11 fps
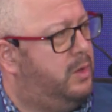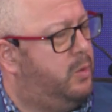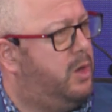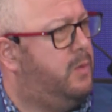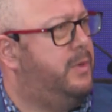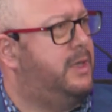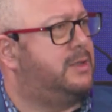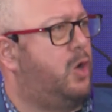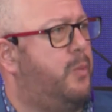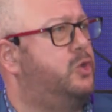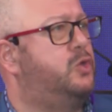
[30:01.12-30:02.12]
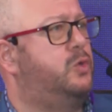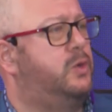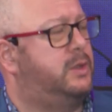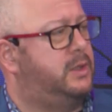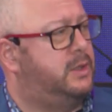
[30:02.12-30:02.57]
What are the biggest
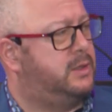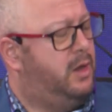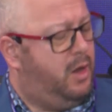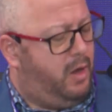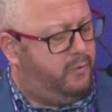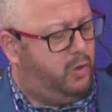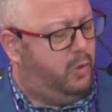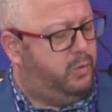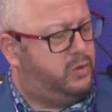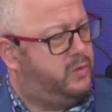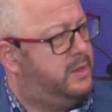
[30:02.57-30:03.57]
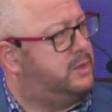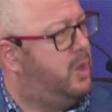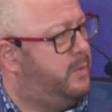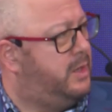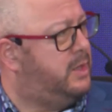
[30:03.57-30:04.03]
opportunities of global trends
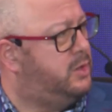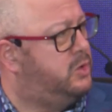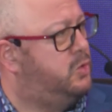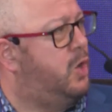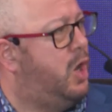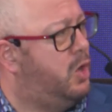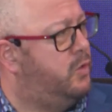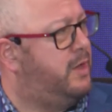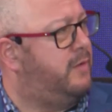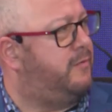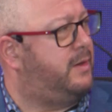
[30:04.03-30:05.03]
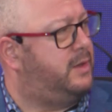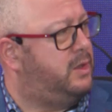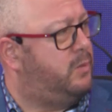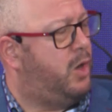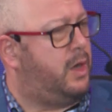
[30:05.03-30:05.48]
coming into Hungary and affecting
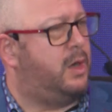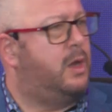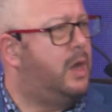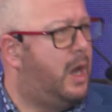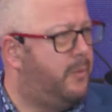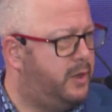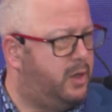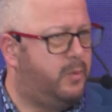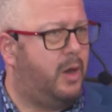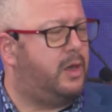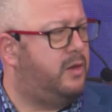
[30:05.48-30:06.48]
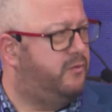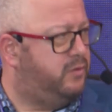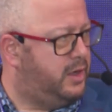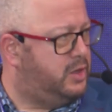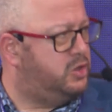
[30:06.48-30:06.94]
the market? I'm thinking about
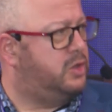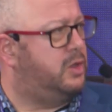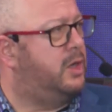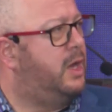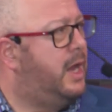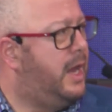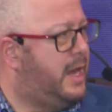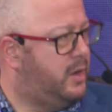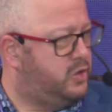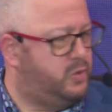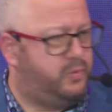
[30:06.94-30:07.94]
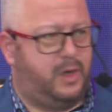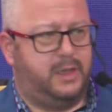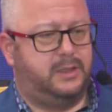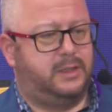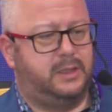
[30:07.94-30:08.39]
inflation, energy
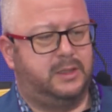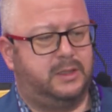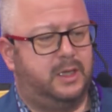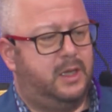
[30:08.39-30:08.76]
prices,